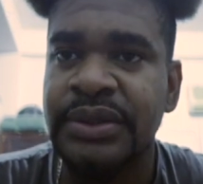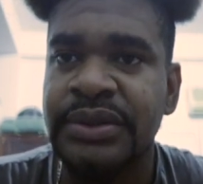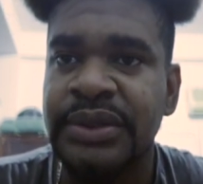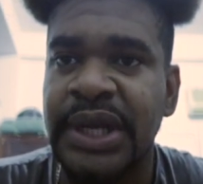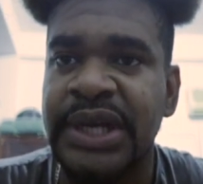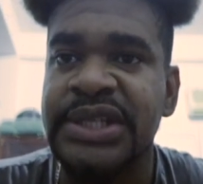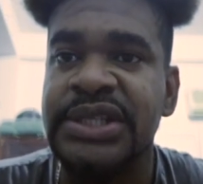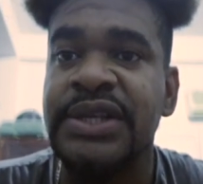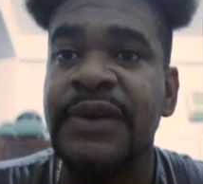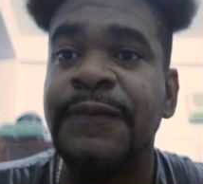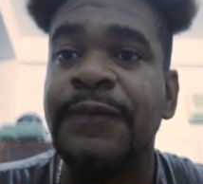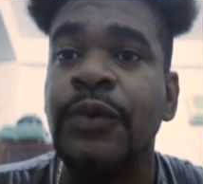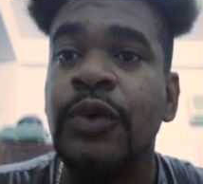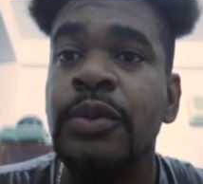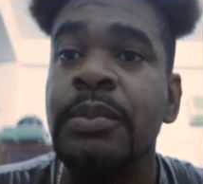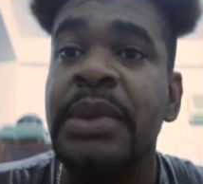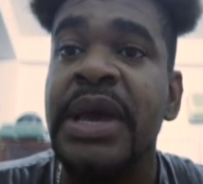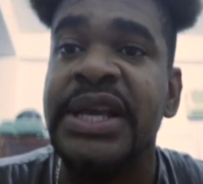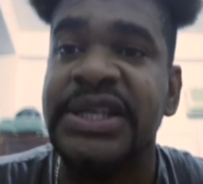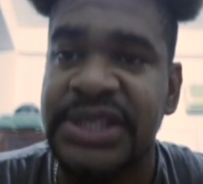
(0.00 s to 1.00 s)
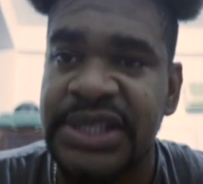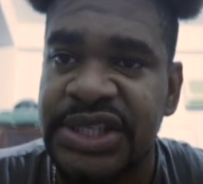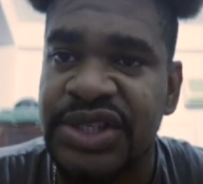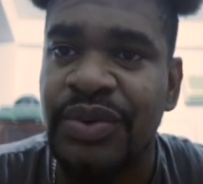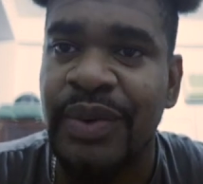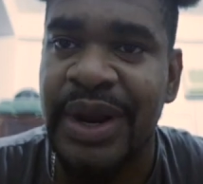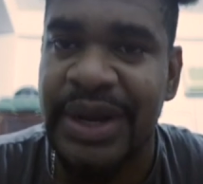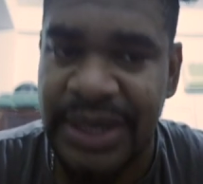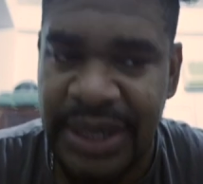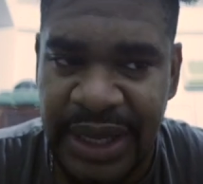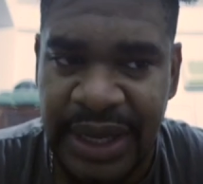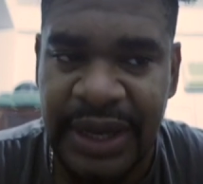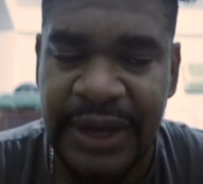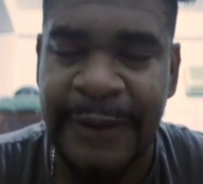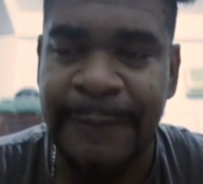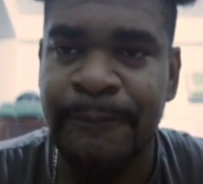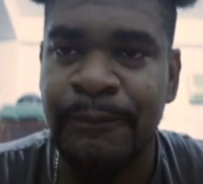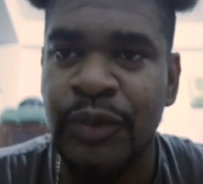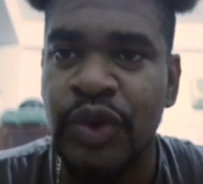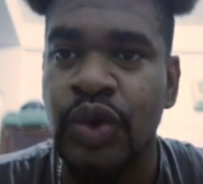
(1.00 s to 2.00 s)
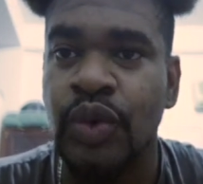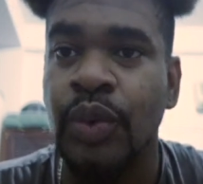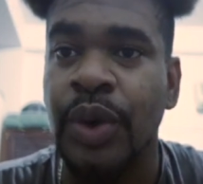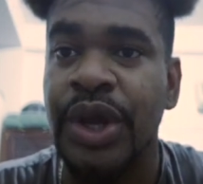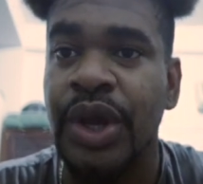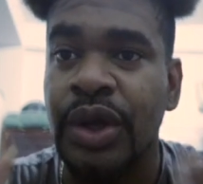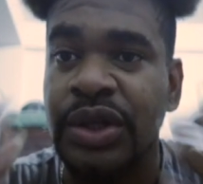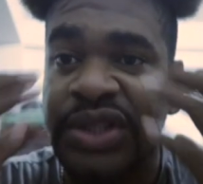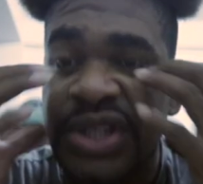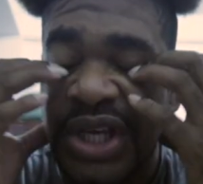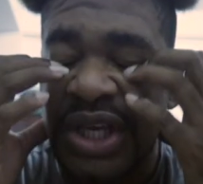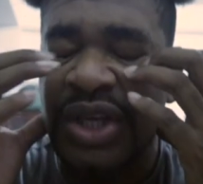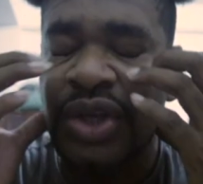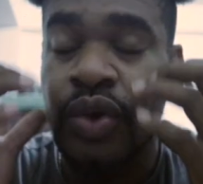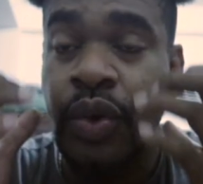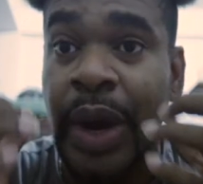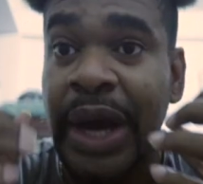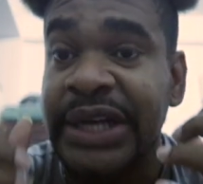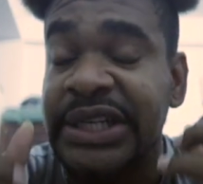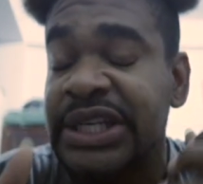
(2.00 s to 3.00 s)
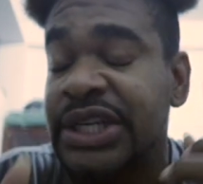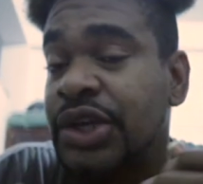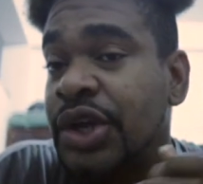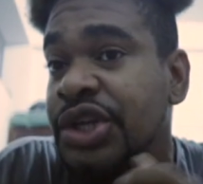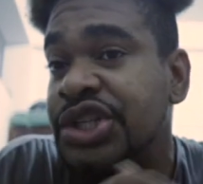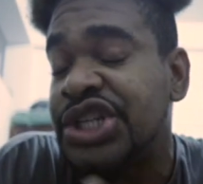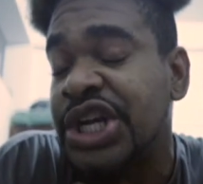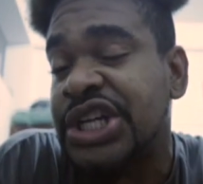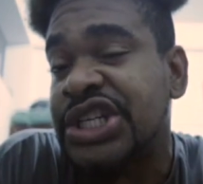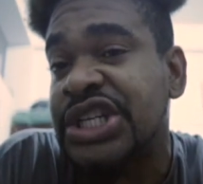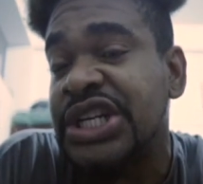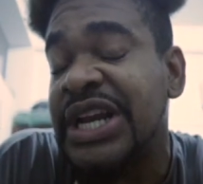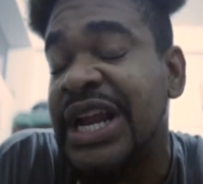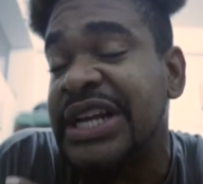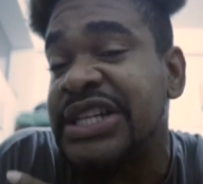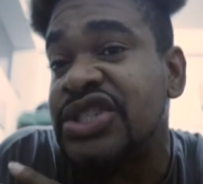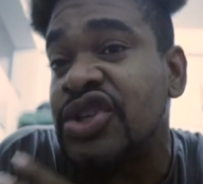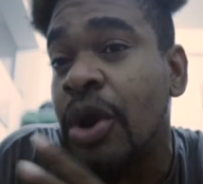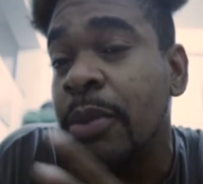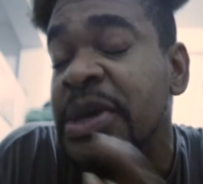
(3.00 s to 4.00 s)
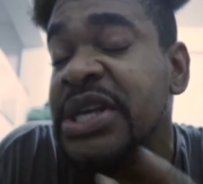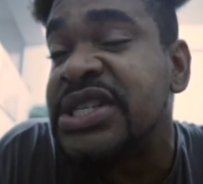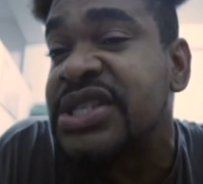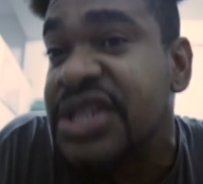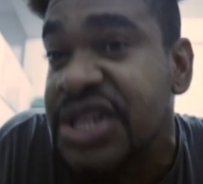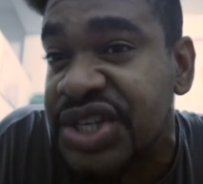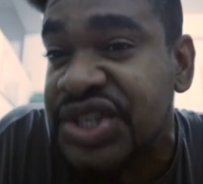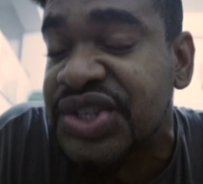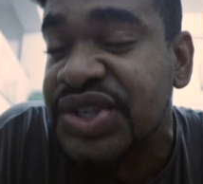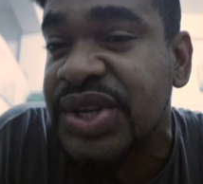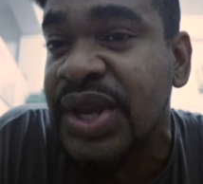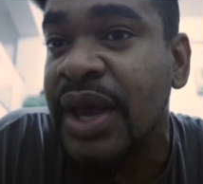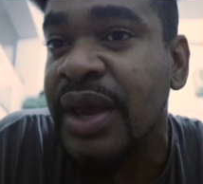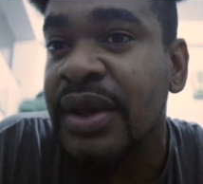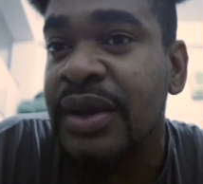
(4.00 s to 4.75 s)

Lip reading: That is the full basis right there. You wear your thing, you go and take your injection, that is your business.